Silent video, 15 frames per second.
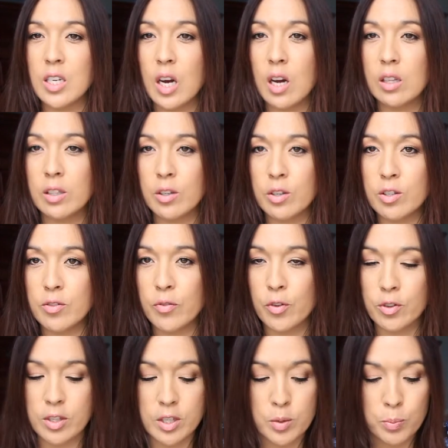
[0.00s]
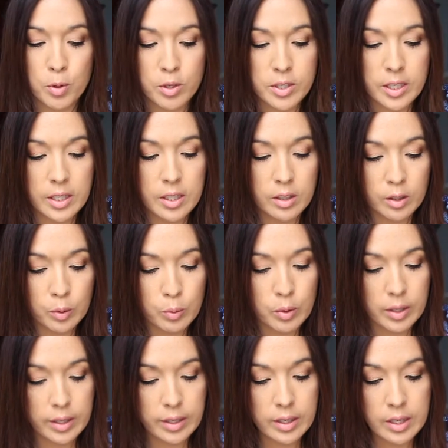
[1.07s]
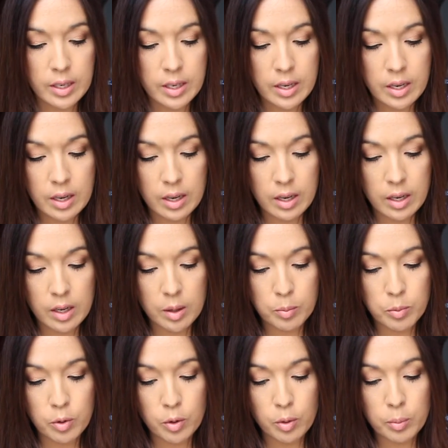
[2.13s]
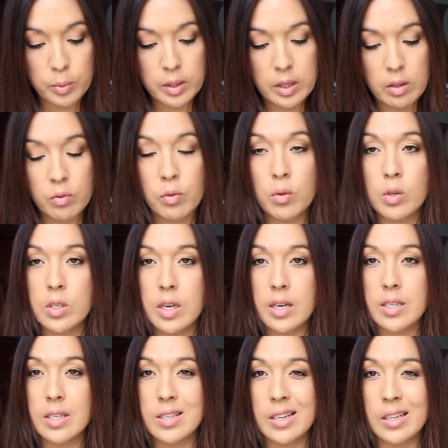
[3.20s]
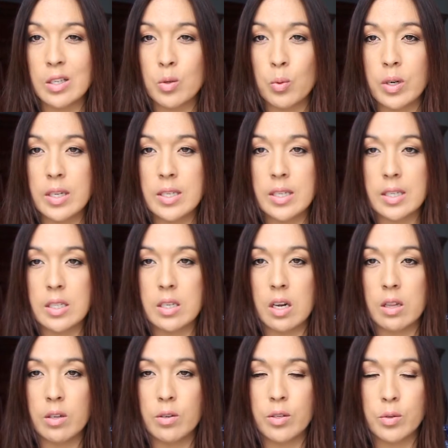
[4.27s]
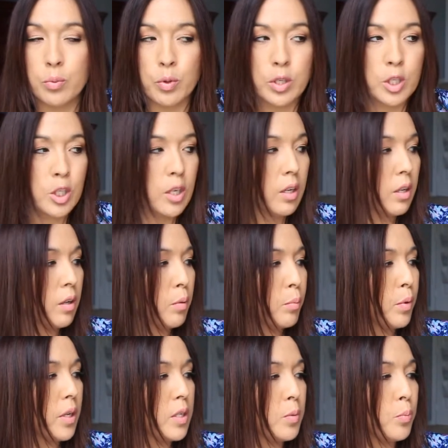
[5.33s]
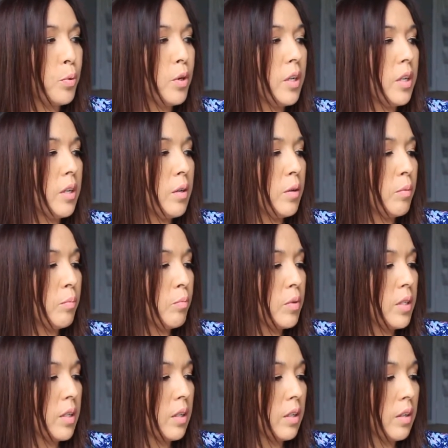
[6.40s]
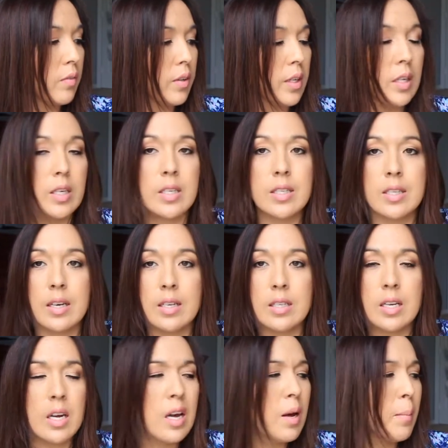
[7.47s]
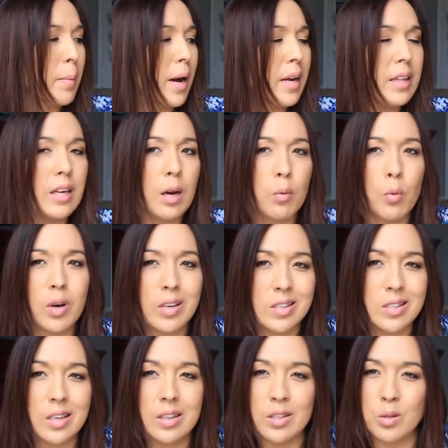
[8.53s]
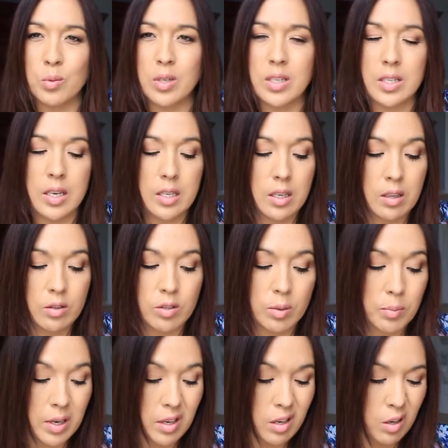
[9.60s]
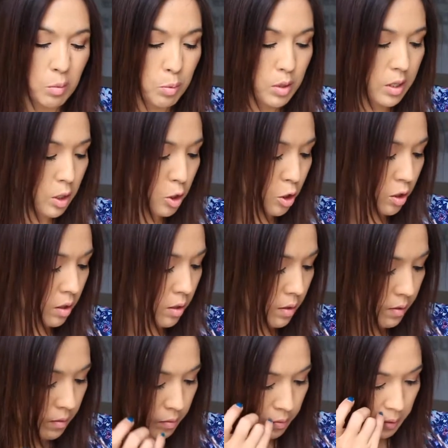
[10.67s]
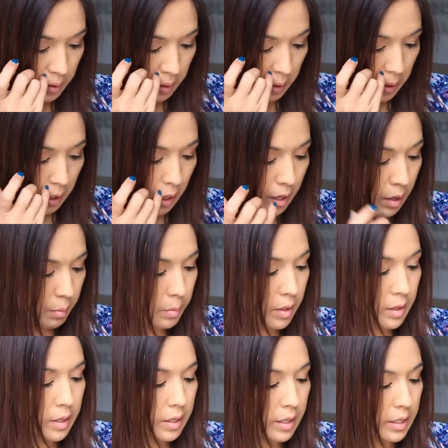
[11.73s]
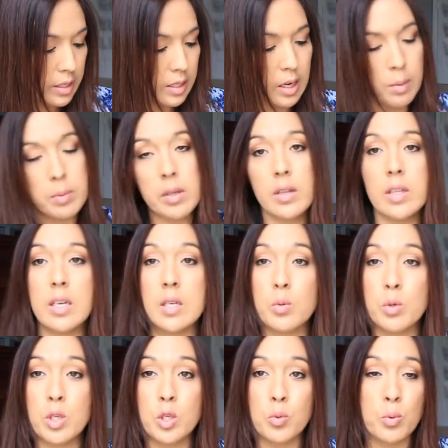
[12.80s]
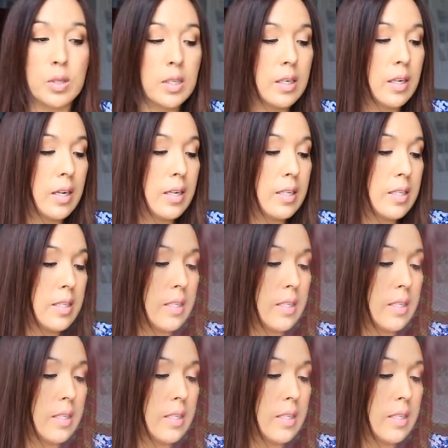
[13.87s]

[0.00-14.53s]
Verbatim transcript: dollars for this particular one. Um, normally the full size is like twenty-six dollars, which um, is pretty significant in size. I, I wanna say this one is ten dollars. I'm not one hundred percent sure. Um, the next couple of things, which is really nice,